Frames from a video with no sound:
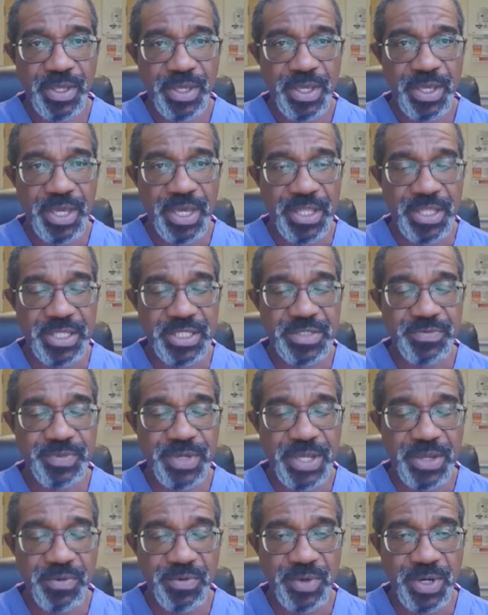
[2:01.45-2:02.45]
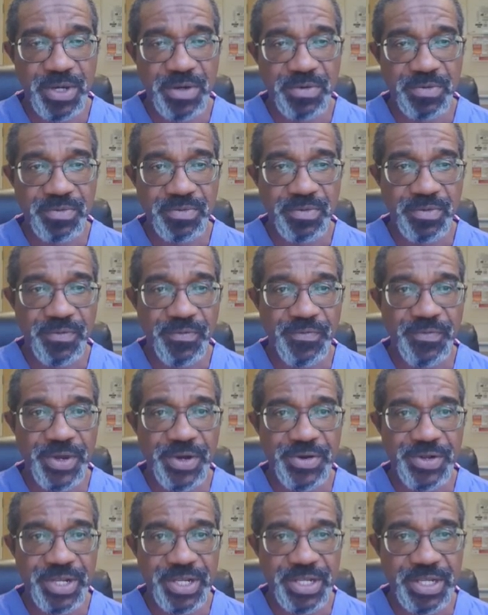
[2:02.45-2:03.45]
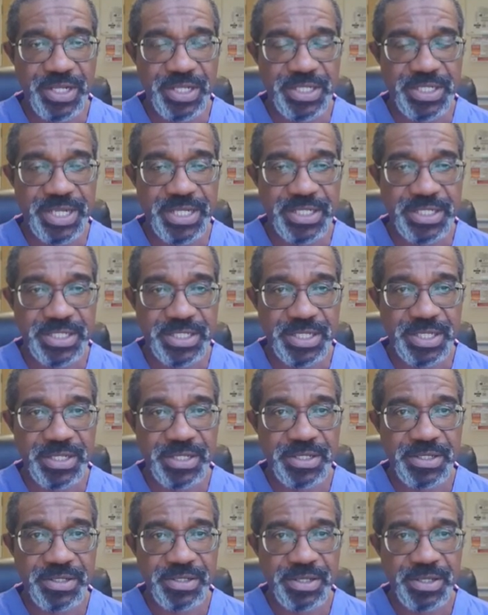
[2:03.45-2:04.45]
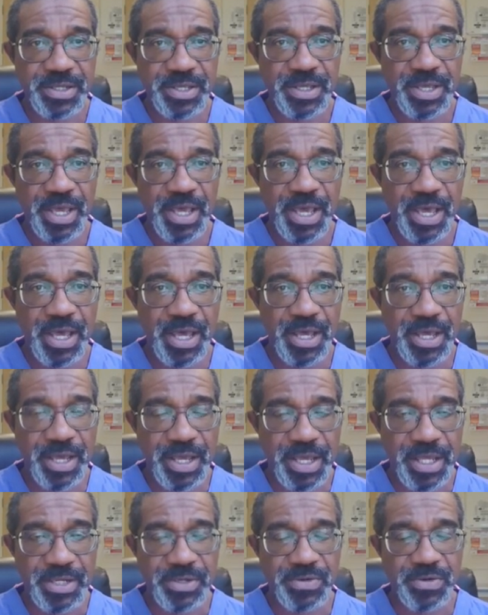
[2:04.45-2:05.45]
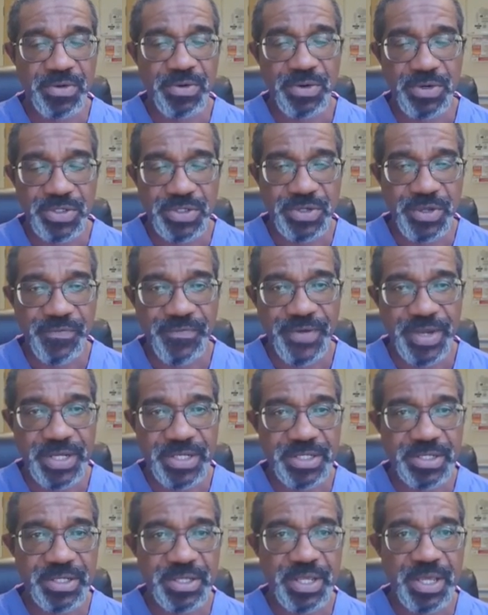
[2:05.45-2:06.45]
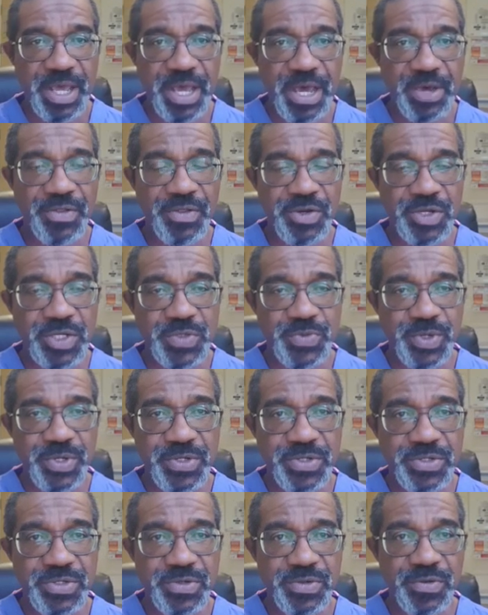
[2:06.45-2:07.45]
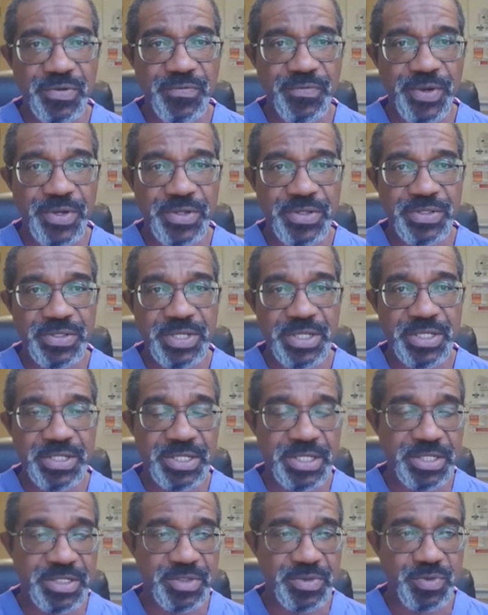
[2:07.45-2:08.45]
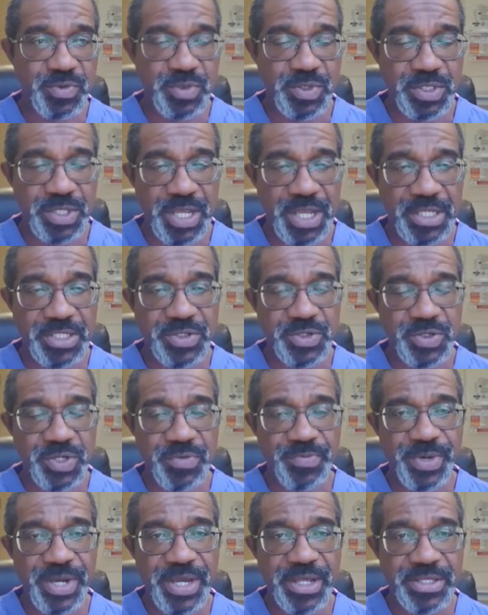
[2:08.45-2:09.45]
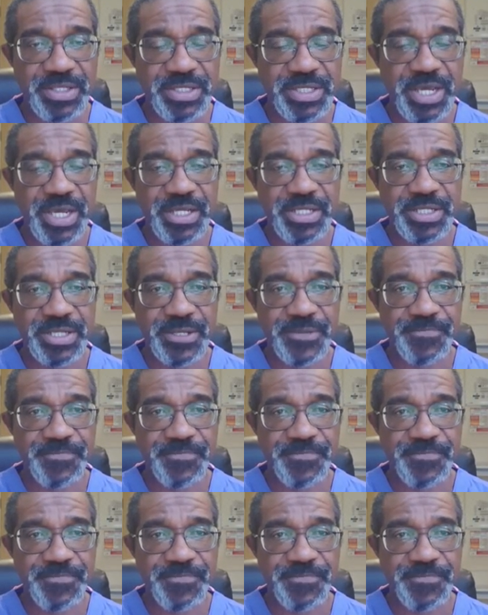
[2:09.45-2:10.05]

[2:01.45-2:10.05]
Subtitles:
And this may well vary in intensity and also affect how they respond to various things associated by anxiety.